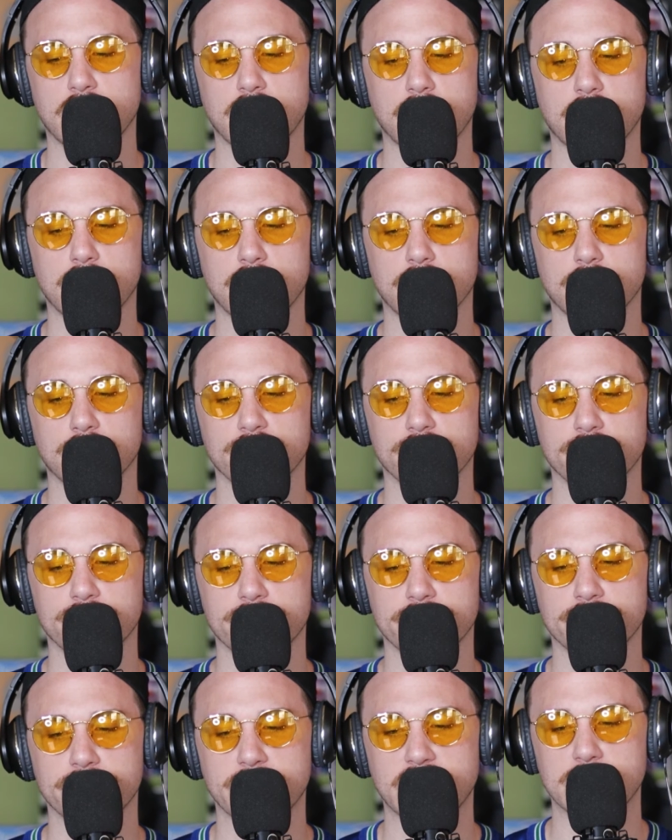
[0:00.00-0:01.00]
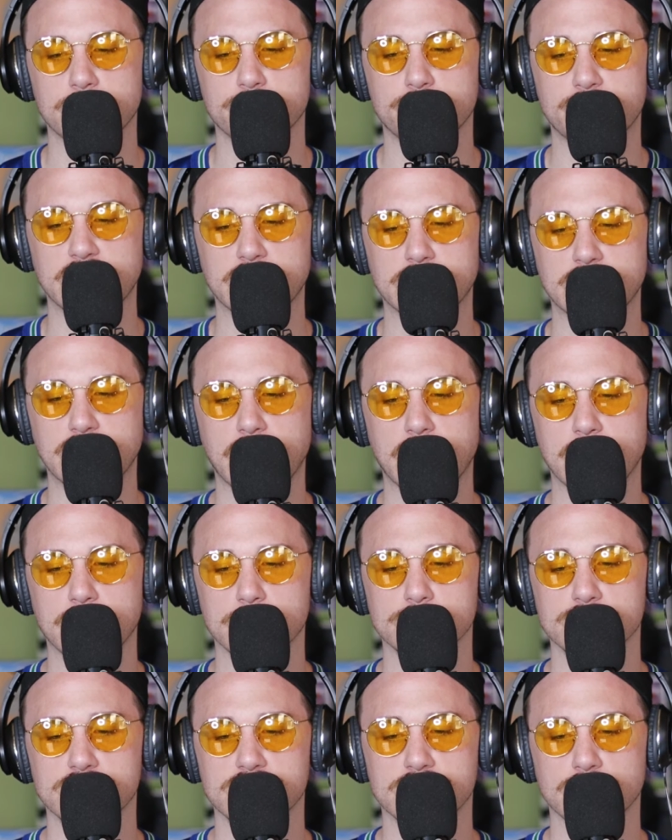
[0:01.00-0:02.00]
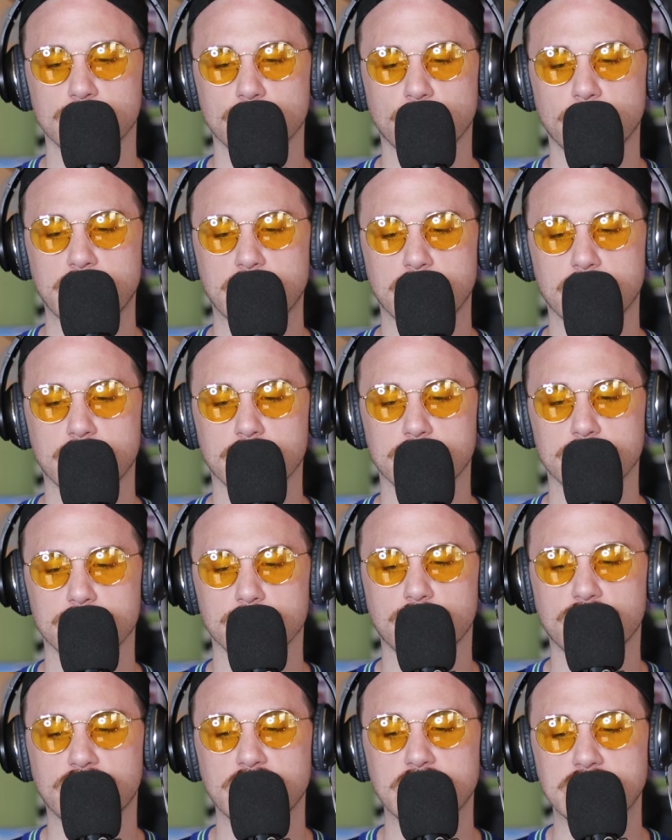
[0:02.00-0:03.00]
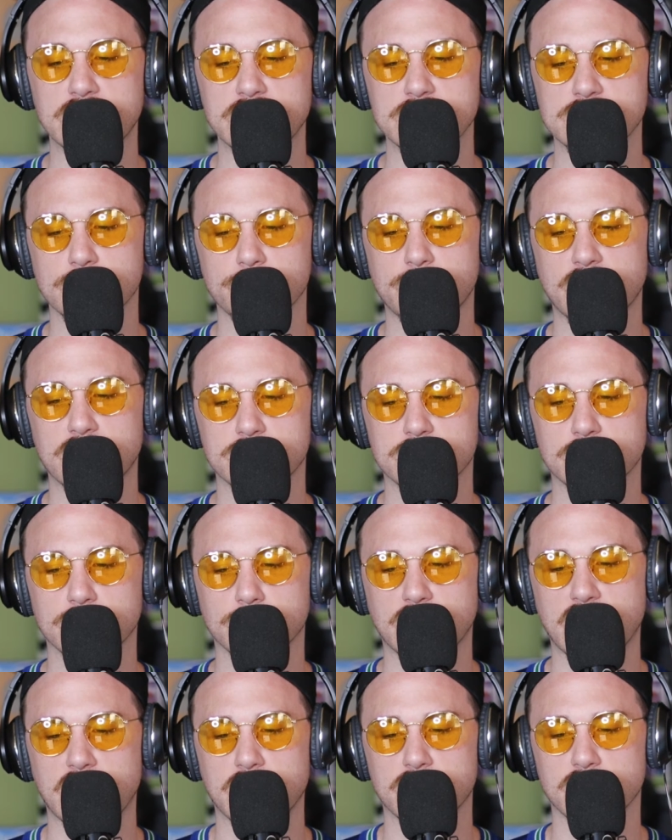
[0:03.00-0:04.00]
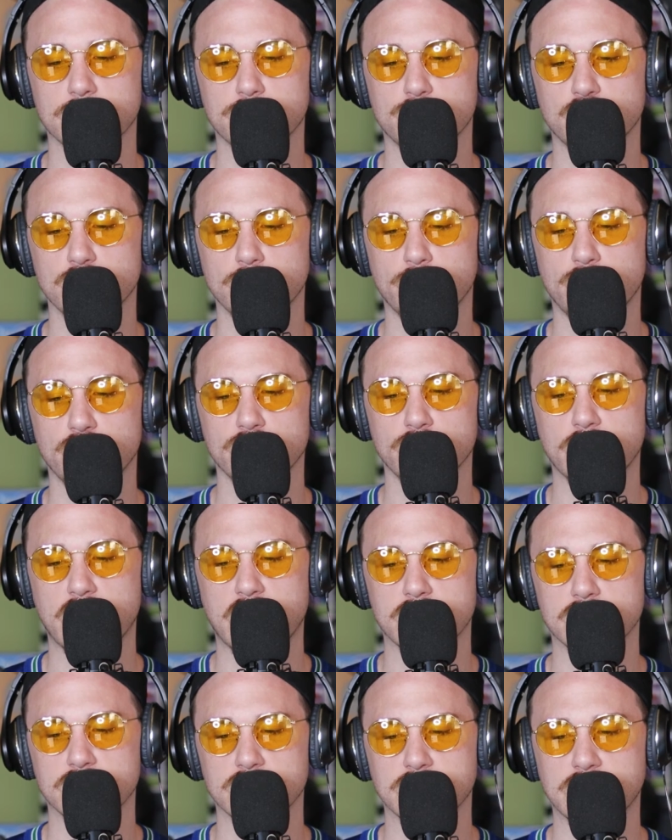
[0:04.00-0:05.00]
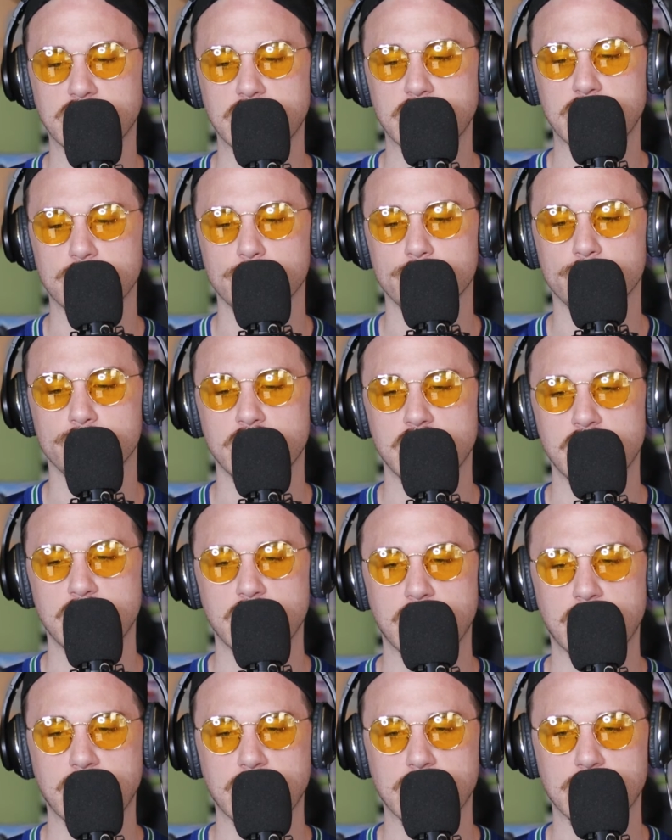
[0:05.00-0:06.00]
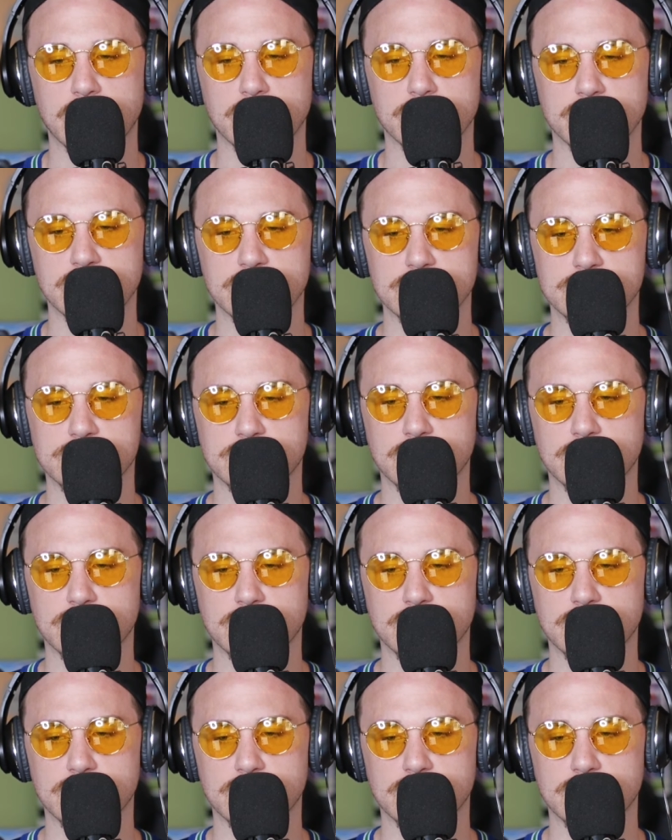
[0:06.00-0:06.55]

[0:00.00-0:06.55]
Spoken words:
in big games where you think he's about to kind of poo-poo out of the game, and he